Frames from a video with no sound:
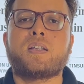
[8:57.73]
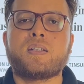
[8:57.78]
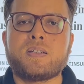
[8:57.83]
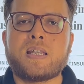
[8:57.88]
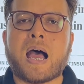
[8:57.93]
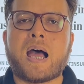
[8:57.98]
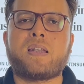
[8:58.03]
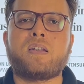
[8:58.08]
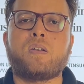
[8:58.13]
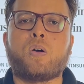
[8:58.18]

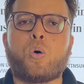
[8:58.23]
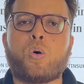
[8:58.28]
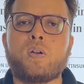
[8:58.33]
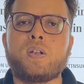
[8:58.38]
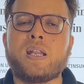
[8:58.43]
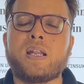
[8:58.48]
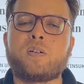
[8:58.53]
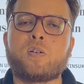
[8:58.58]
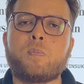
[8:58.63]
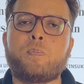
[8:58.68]
done
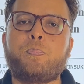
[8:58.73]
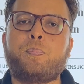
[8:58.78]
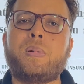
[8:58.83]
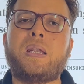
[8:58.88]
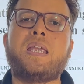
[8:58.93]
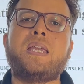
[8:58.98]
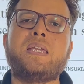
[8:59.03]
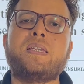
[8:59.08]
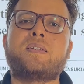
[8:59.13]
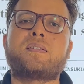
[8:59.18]
only to
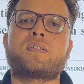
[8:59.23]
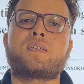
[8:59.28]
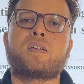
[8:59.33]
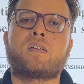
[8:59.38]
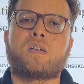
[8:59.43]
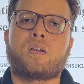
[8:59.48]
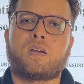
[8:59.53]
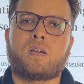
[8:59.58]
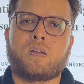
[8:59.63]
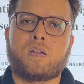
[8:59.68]
please
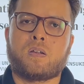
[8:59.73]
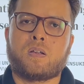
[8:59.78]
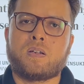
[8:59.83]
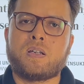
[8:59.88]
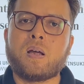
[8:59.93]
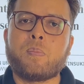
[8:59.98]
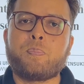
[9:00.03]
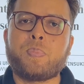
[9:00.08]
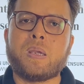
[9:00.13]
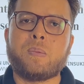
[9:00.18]

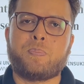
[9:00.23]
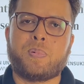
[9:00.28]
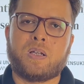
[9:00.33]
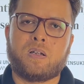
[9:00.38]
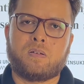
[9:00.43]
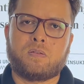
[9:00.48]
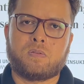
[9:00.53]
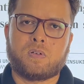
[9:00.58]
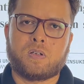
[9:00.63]
the people.